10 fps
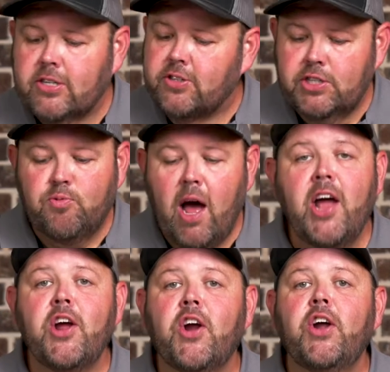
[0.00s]
because this right
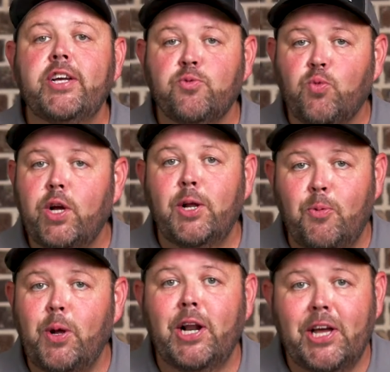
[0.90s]
here is really,
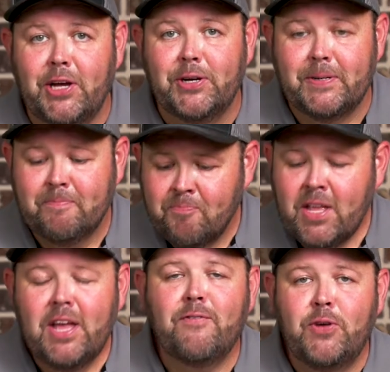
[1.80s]
really good.
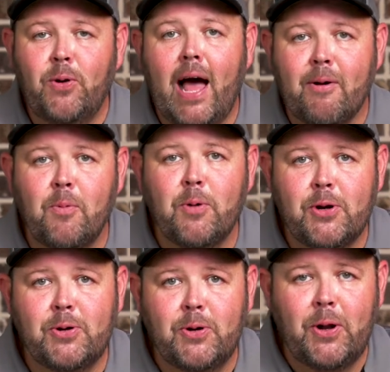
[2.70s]
If you like what we're
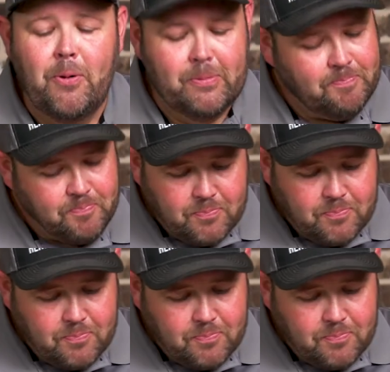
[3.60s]
doing on